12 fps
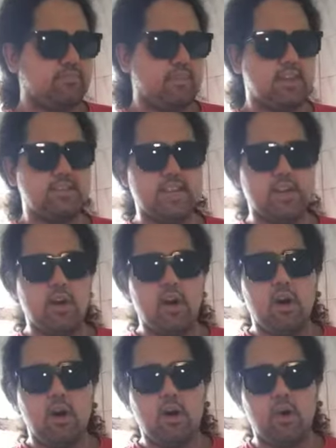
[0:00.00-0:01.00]
he was like,
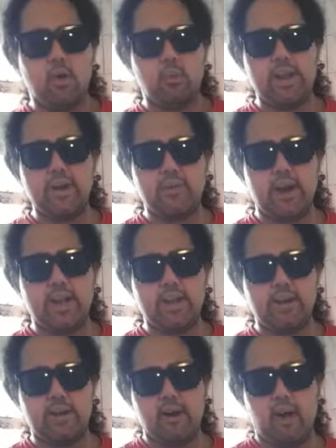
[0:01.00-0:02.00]
oh, wait right
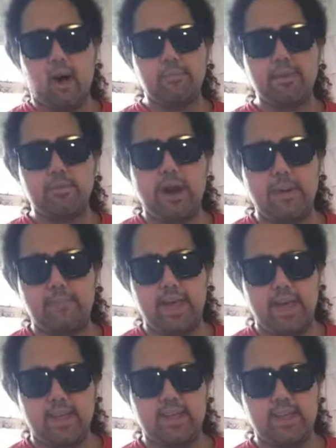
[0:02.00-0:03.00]
here. I'll be right
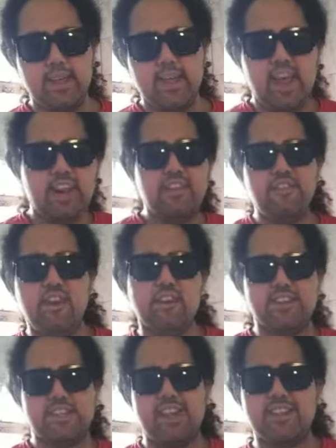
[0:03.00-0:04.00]
back. And he
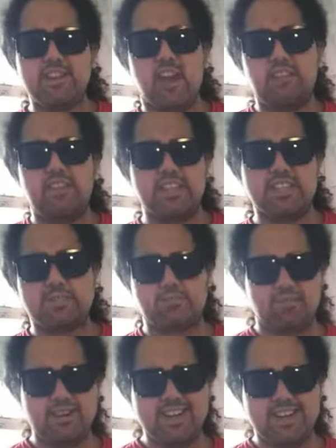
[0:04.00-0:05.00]
fucking takes off in a
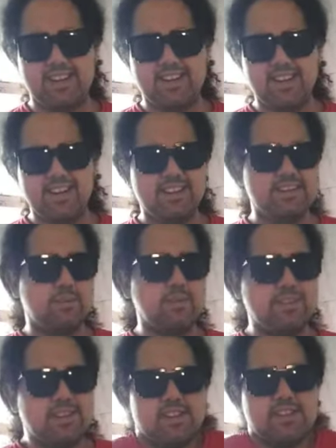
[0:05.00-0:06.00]
sprint. So what
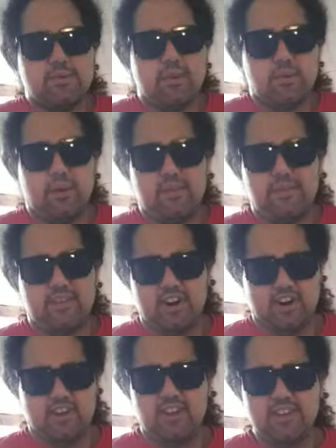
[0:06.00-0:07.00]
is he going to do? Go run for
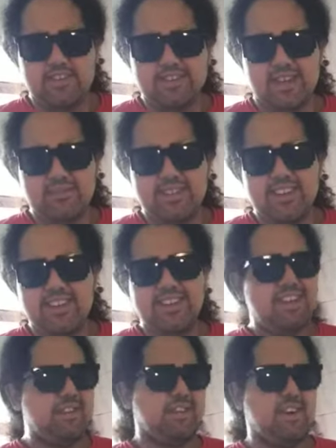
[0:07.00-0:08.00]
a gun or something?
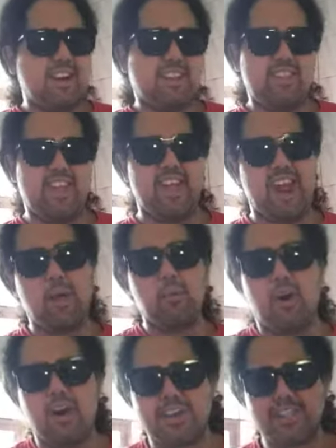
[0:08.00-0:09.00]
Fuck that. I
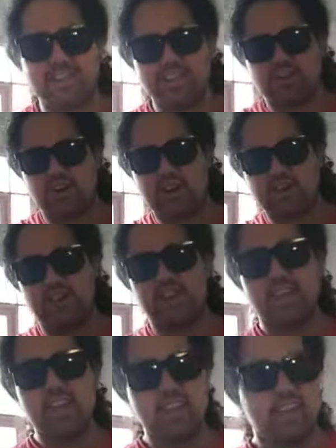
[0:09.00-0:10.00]
walked into
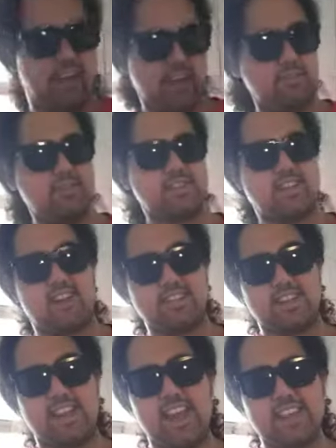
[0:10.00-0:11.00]
traffic. I almost
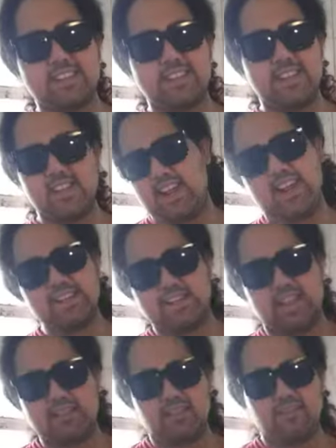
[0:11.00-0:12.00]
caused an accident. I just
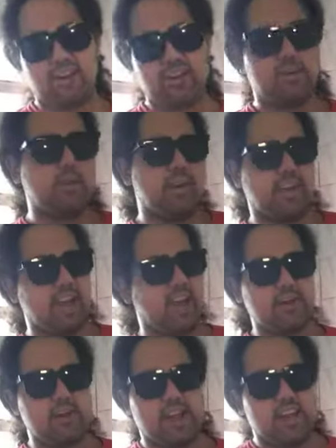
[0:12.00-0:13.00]
got the fuck away.
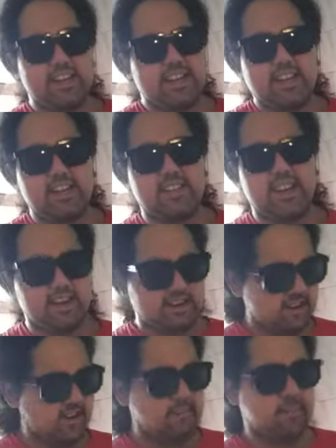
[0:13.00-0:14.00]
I didn't need that.
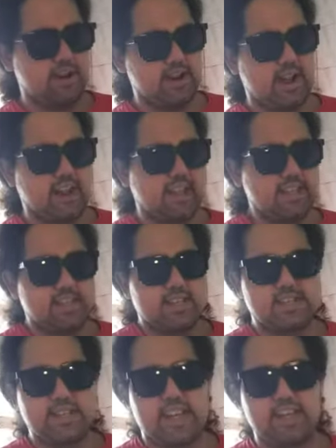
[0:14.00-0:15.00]
But I guess you
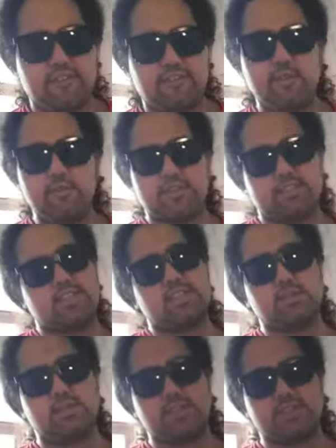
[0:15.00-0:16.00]
could say I diffused the
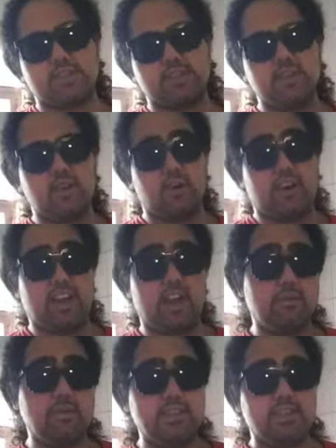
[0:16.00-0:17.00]
situation, or I got
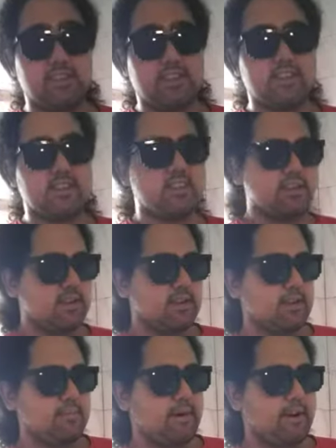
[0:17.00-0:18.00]
really lucky.
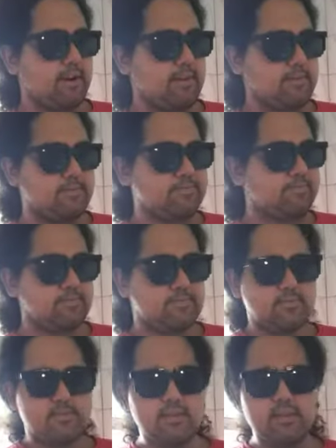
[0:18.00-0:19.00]
But,
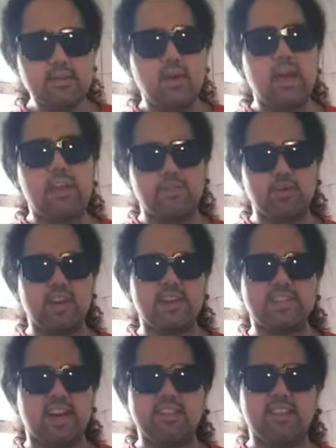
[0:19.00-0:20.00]
no, have you
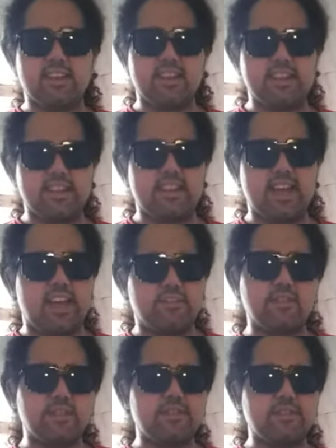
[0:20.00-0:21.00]
guys gotten lucky like that? Have
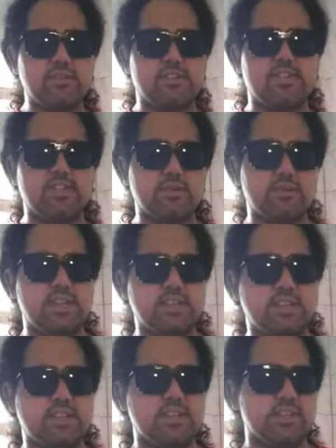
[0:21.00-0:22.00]
you diffused the
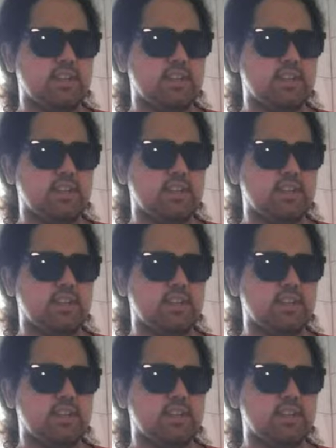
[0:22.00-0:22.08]
situation?